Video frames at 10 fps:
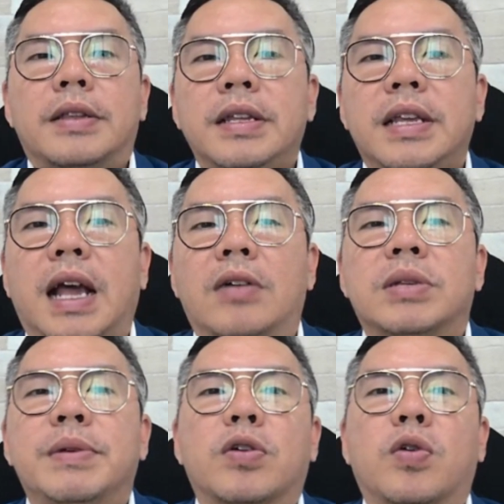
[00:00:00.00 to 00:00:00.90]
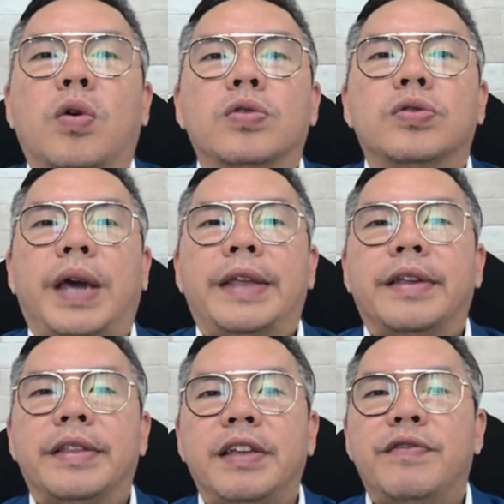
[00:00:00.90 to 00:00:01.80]
I think the ultimate goal to
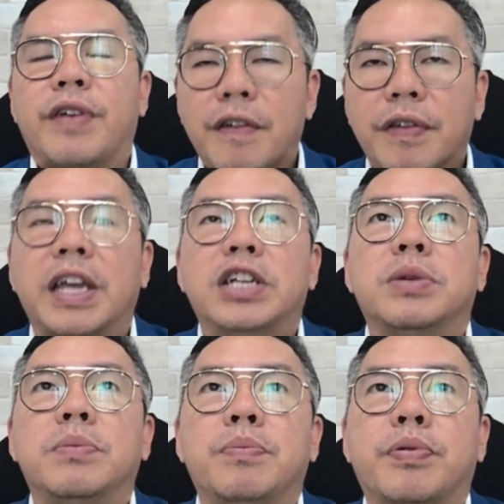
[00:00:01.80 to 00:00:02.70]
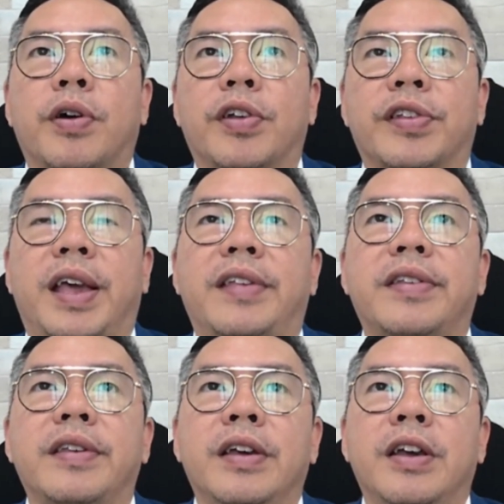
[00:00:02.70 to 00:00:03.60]
entity verification
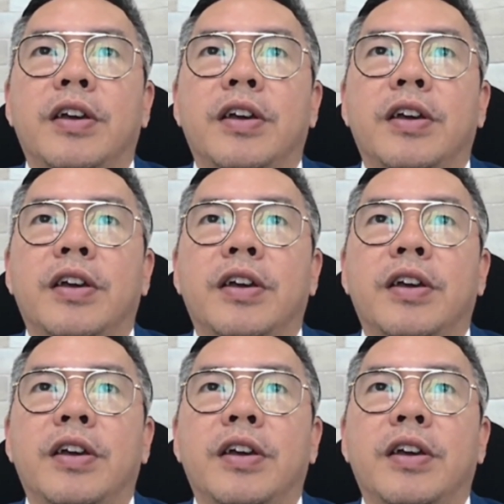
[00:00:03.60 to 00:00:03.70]
process,